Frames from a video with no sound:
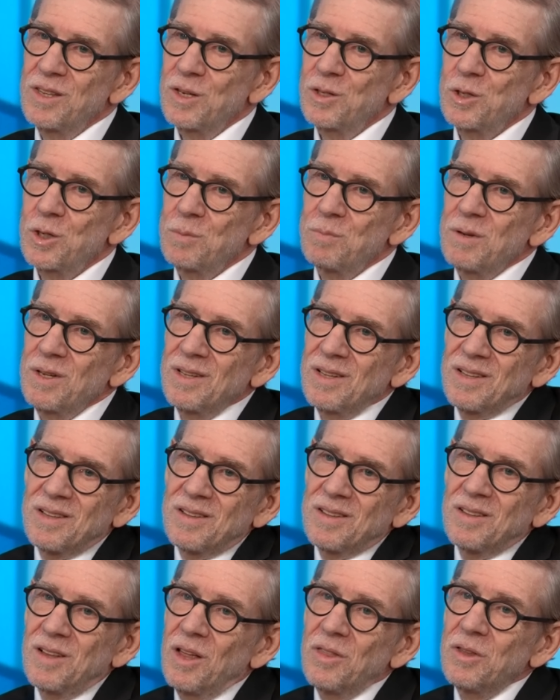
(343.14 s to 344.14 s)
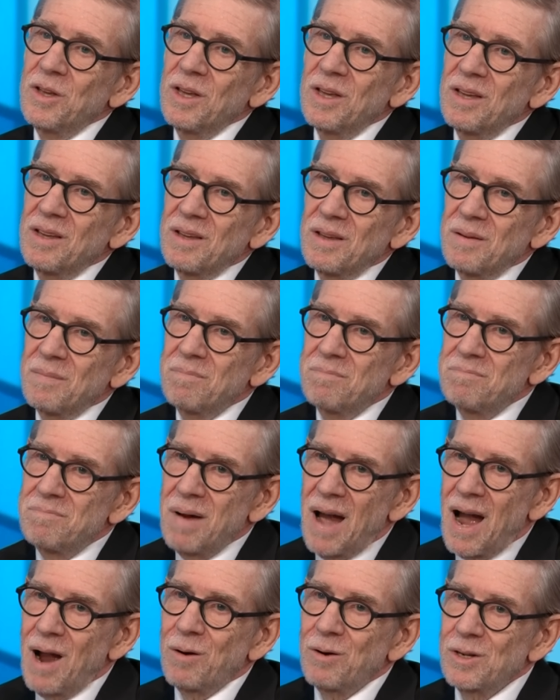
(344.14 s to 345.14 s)
There should be nothing
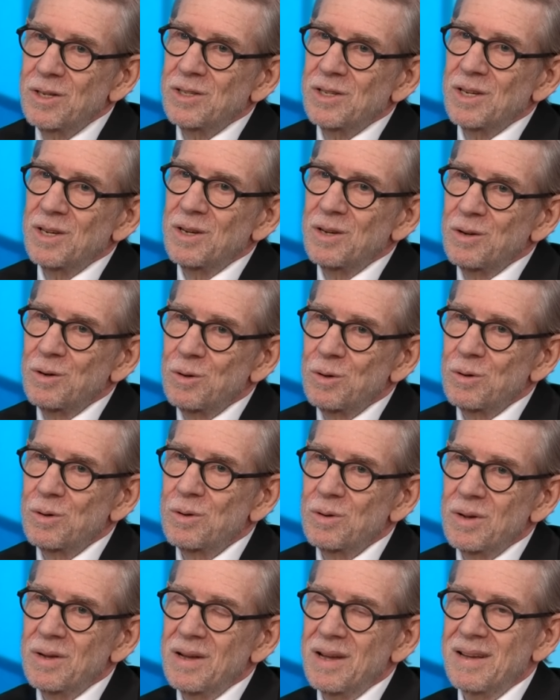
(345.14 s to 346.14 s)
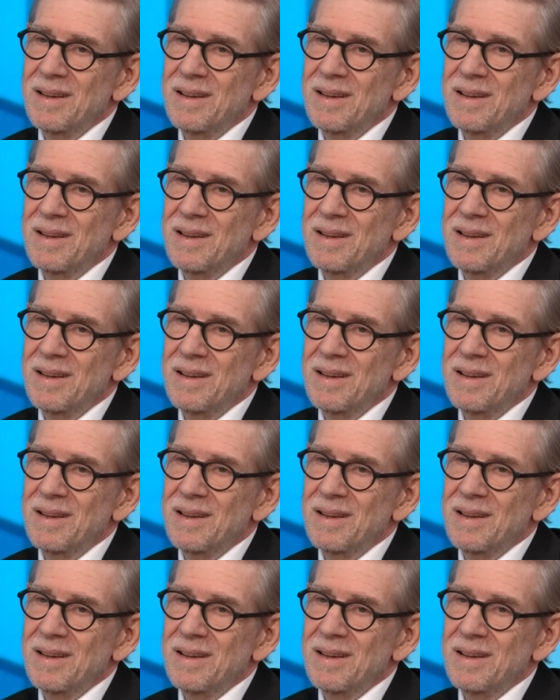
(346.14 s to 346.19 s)
embarrassing or,